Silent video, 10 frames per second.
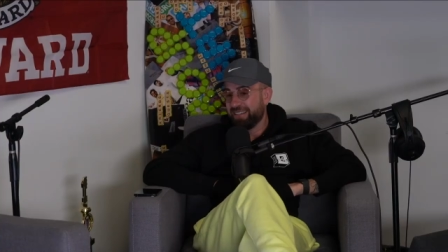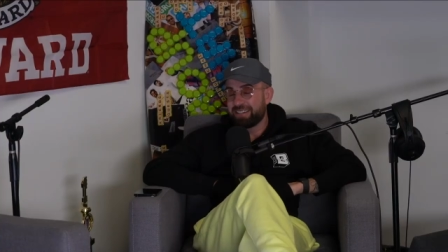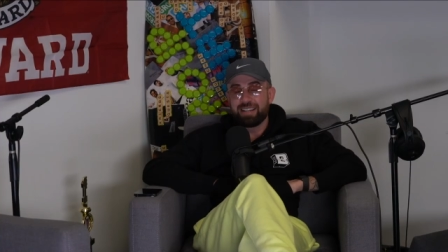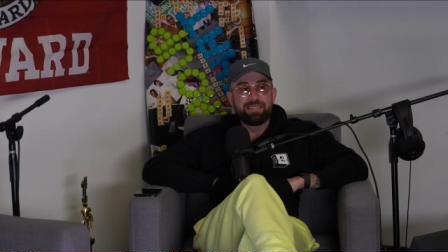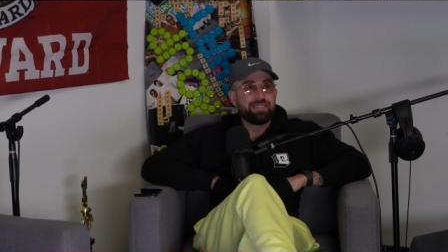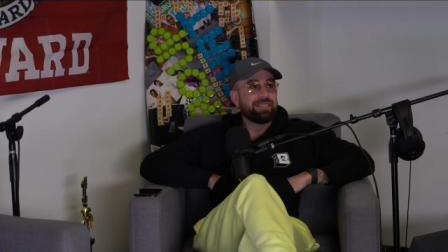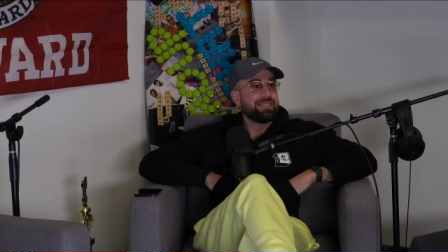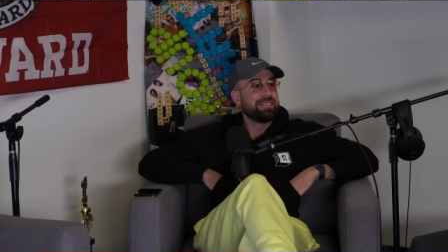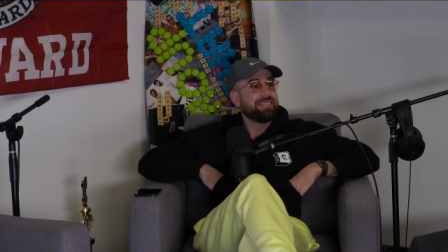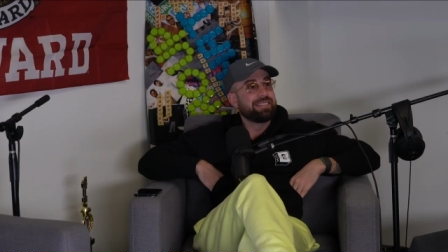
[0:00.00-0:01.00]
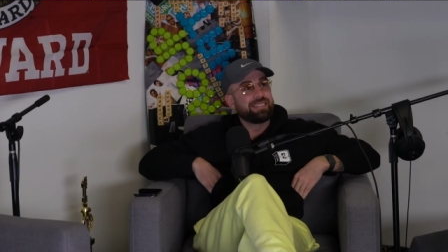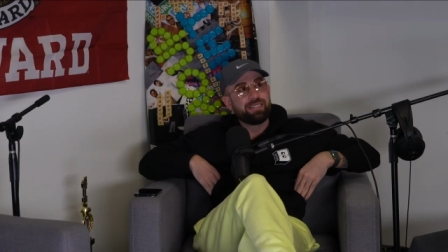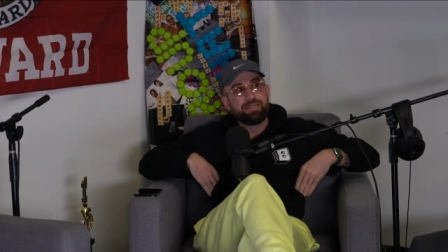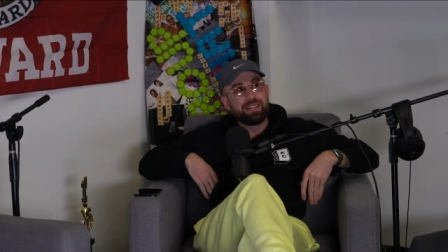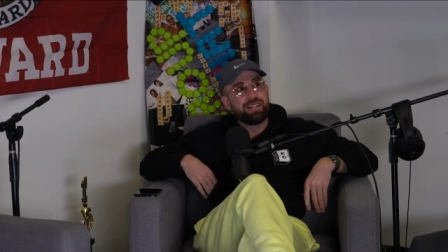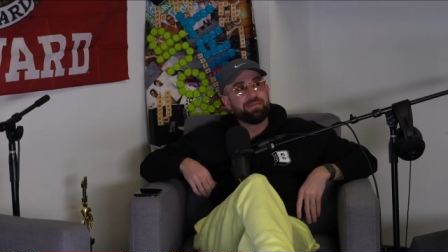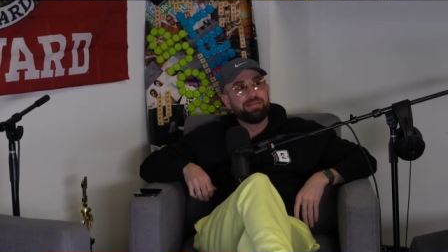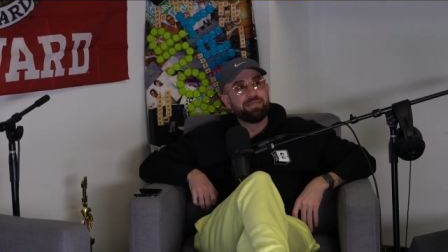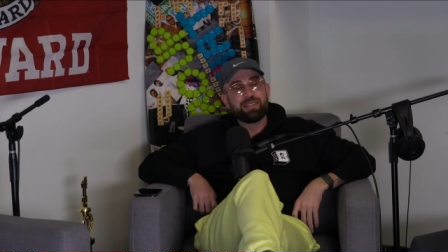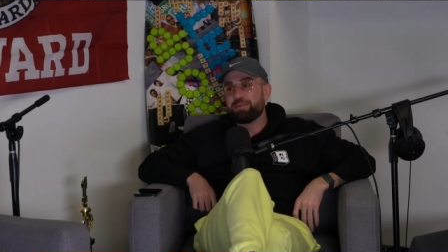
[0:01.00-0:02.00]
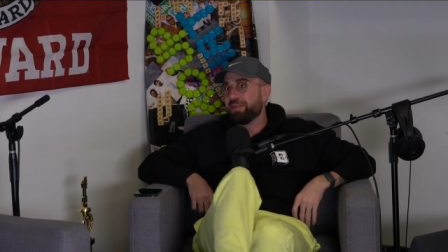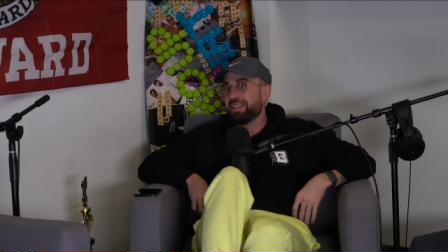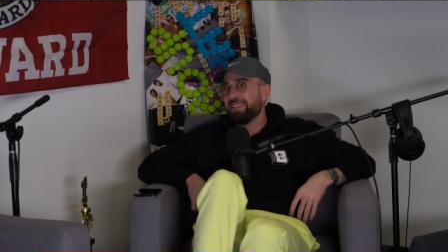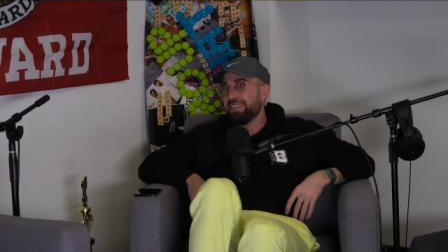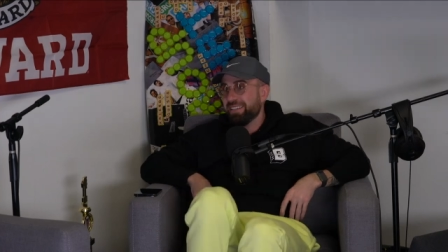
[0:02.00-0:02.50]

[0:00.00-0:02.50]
Okay. Good for him. Yeah. What a win.